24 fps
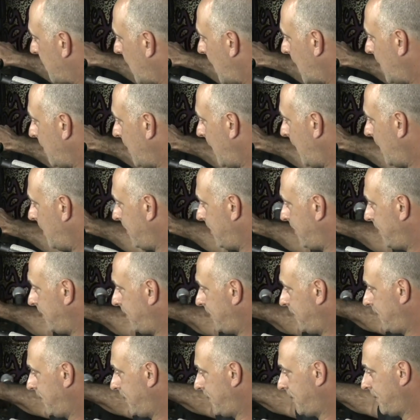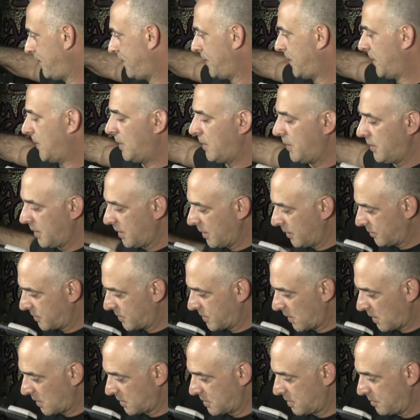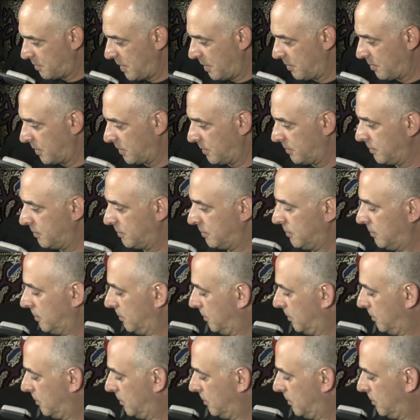Spider-Man. Here you go. Talk to people.